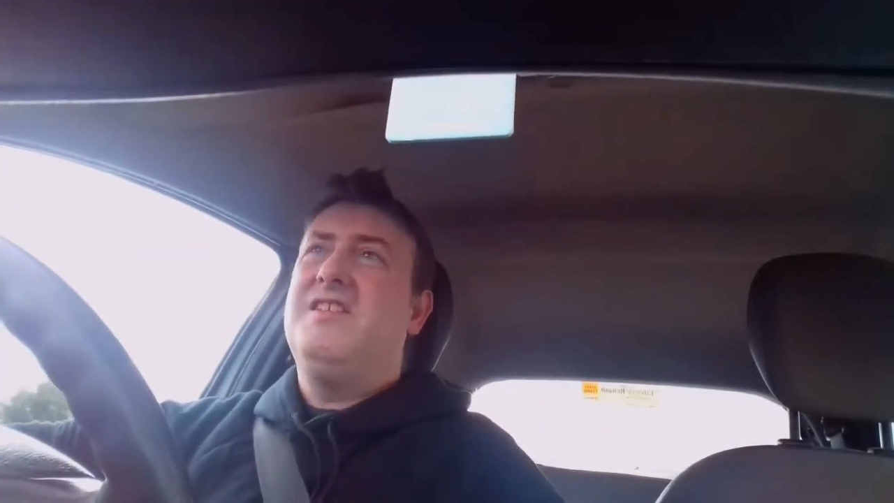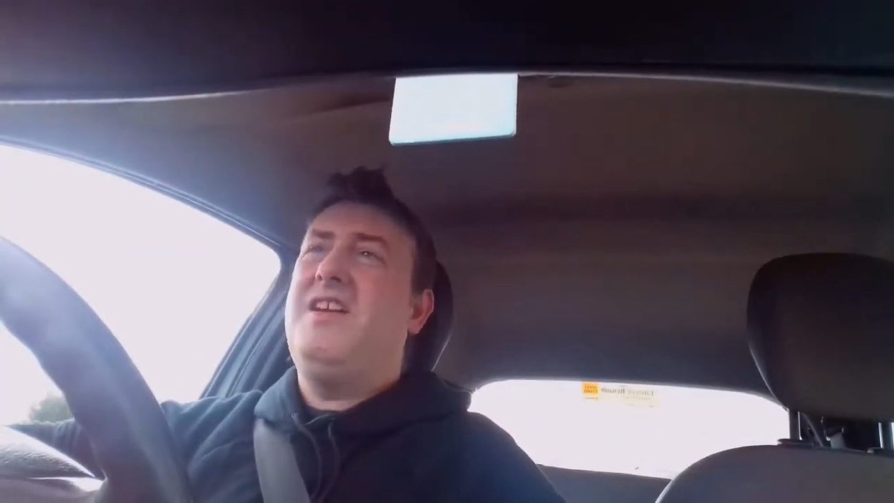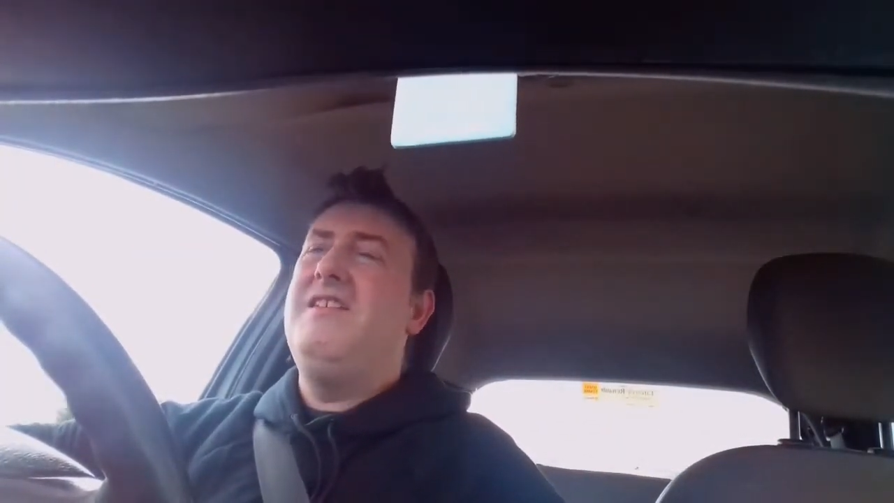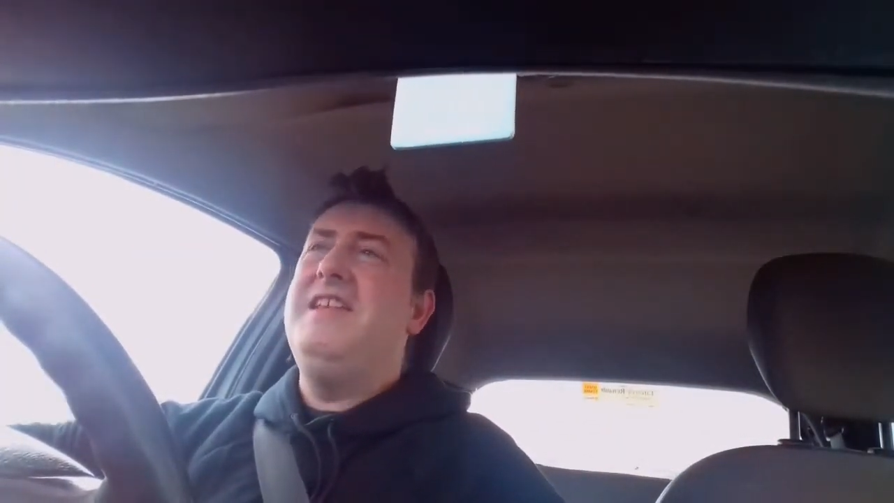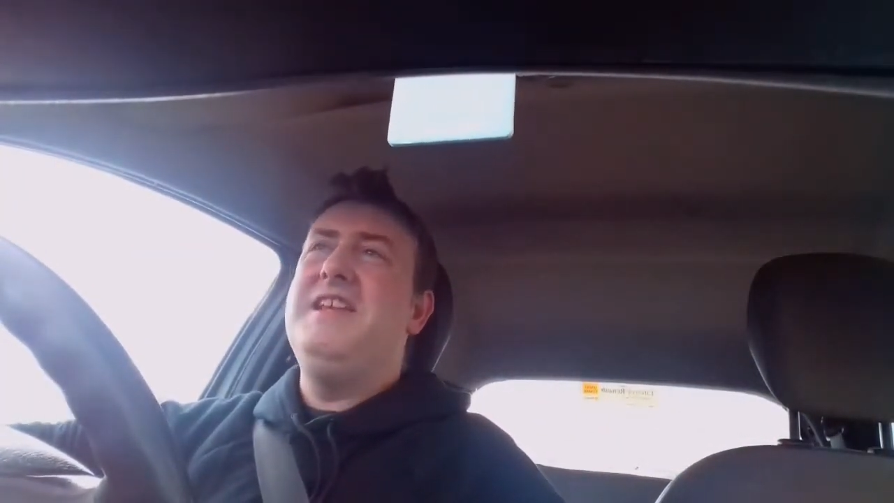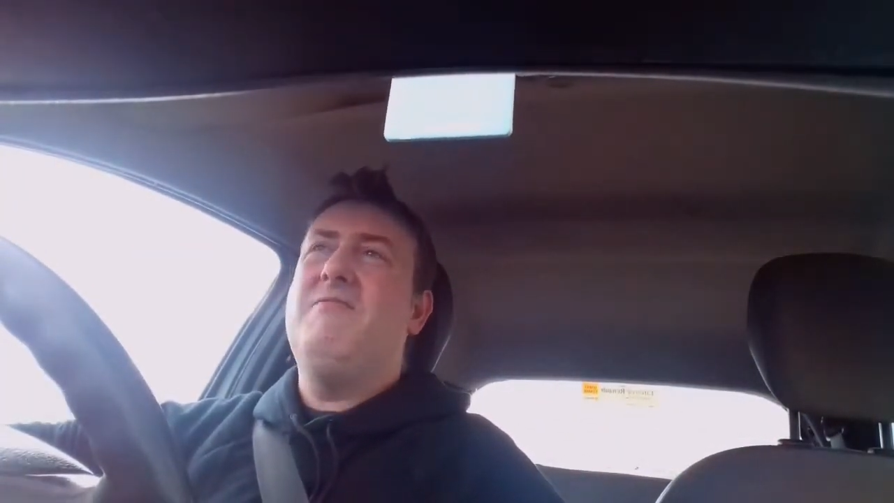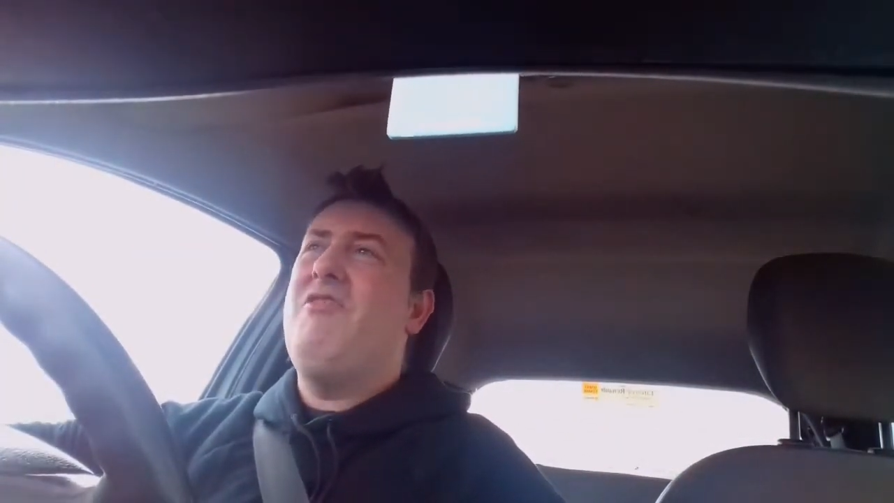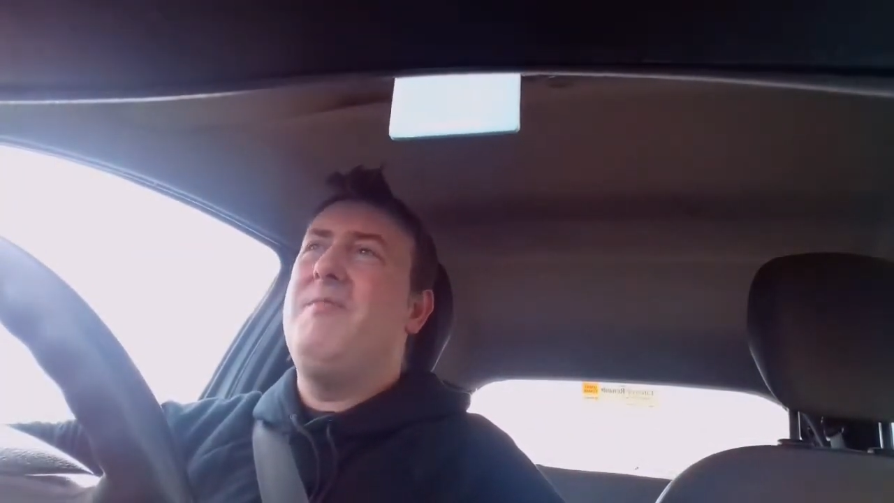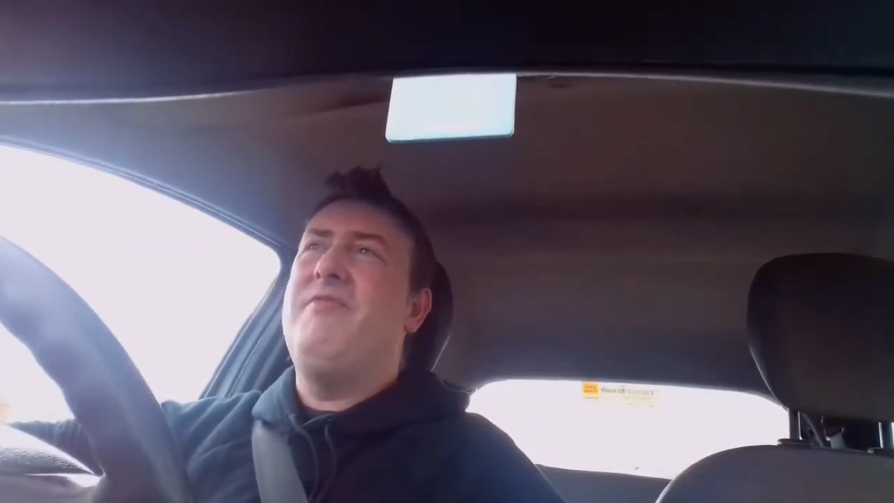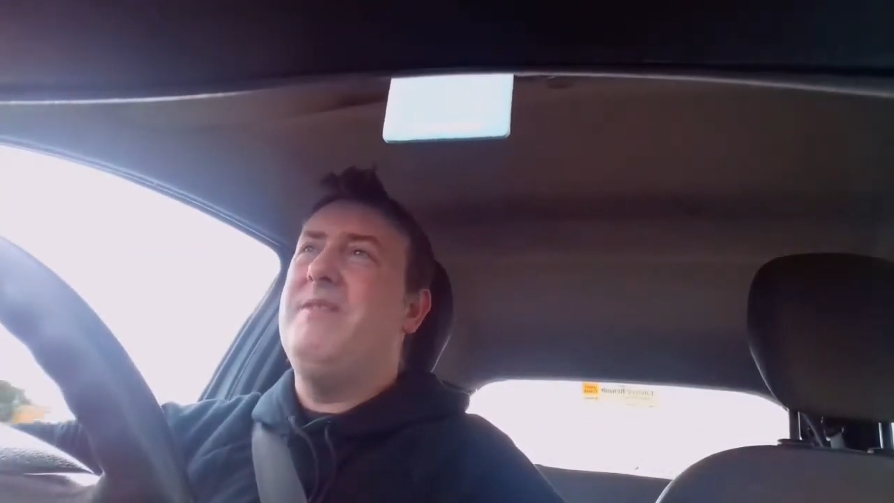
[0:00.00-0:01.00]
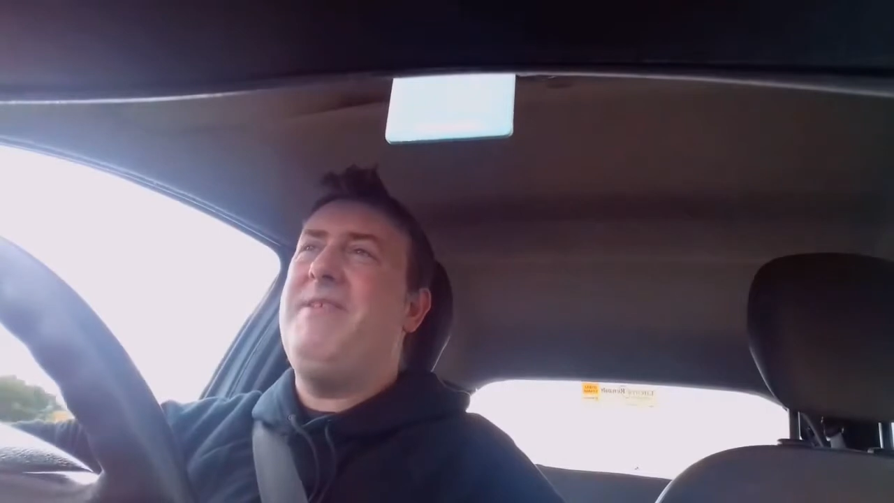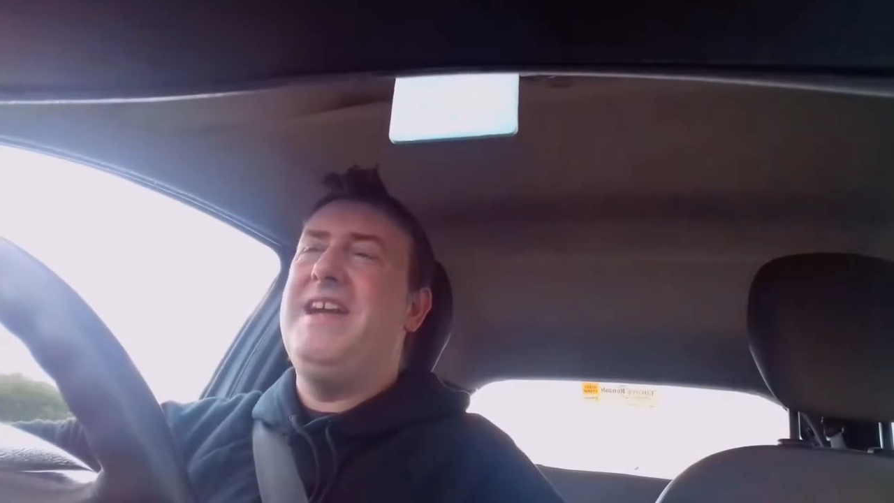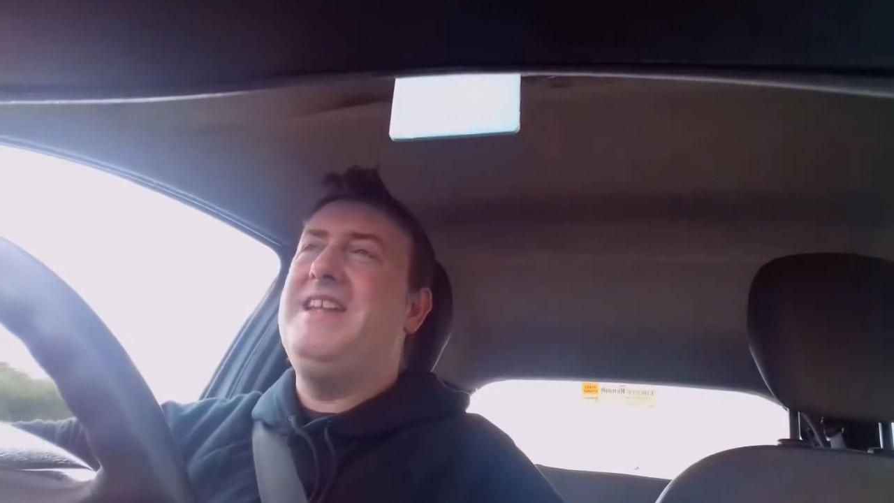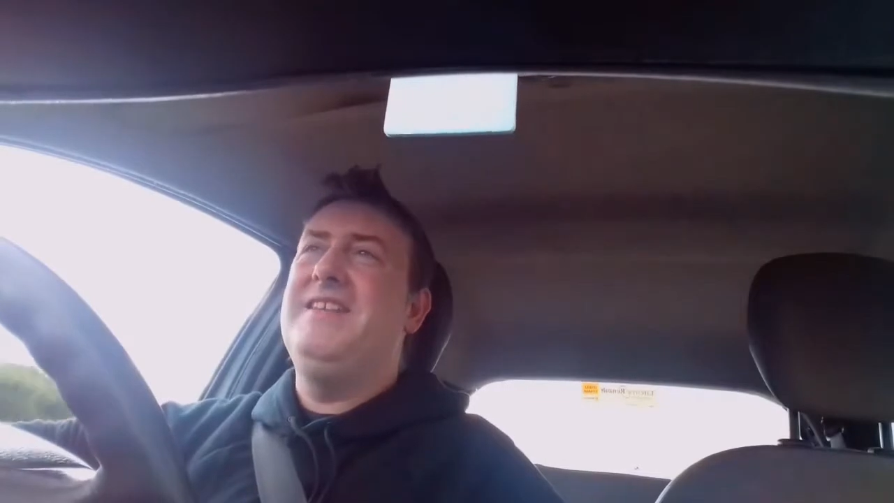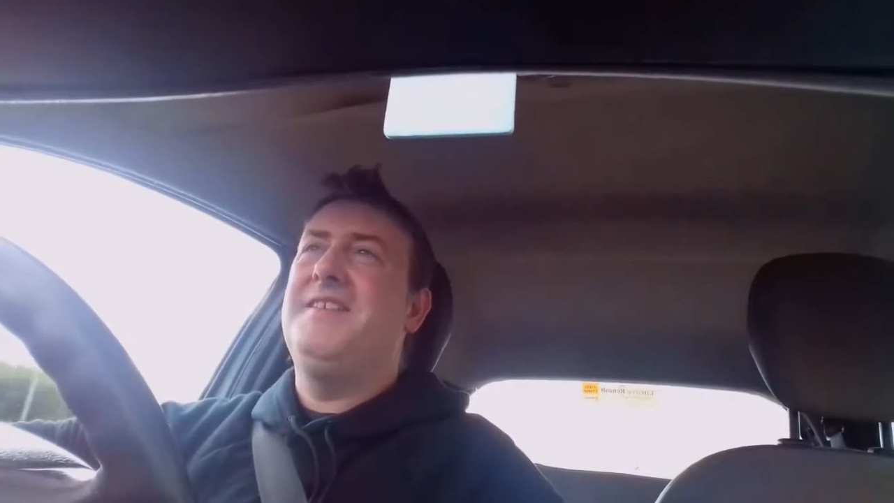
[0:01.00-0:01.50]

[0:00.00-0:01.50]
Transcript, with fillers: totally inappropriate paint,